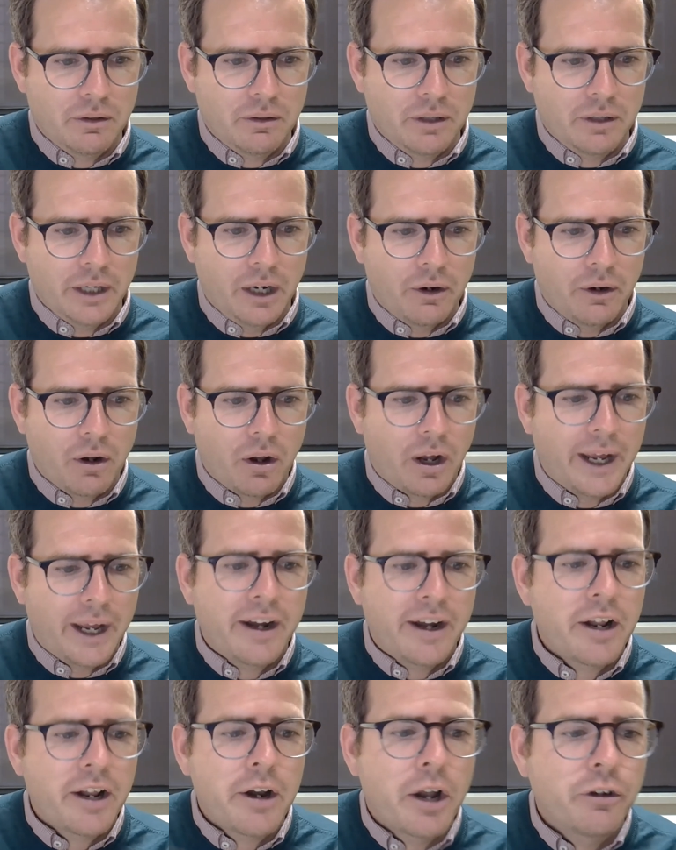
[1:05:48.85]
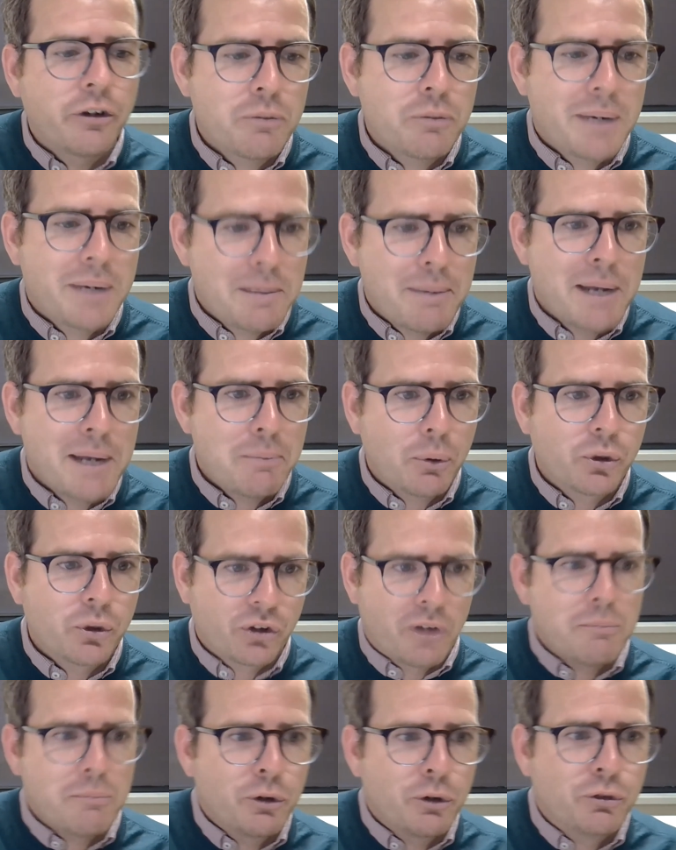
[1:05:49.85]
you know, I, I, don't know too many people
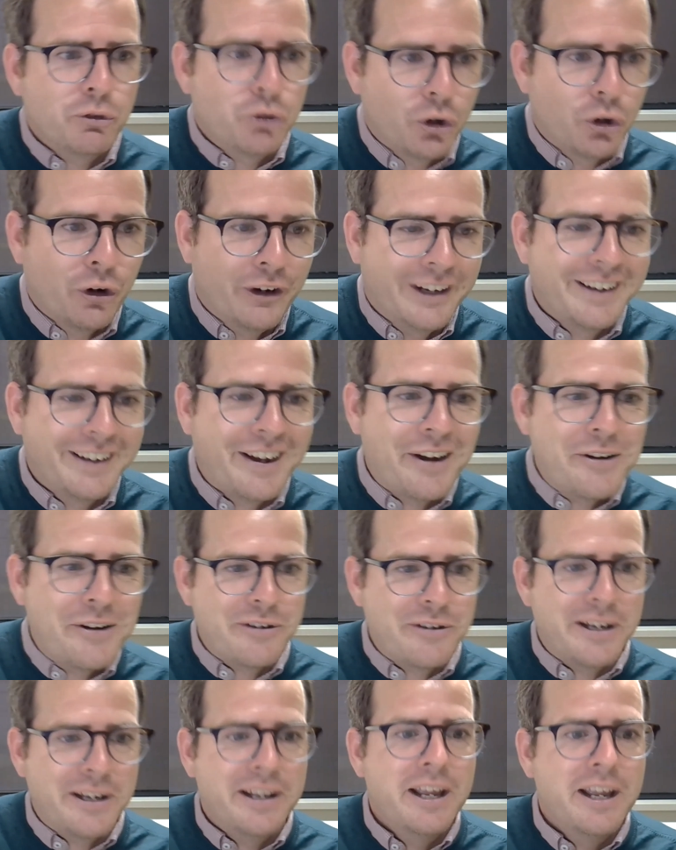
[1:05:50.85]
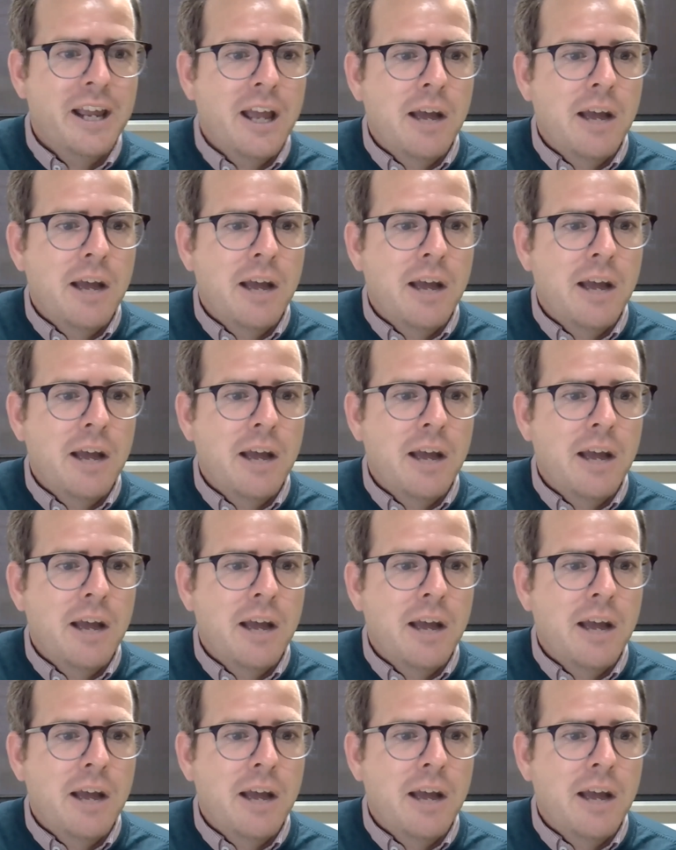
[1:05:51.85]
because I moved during COVID.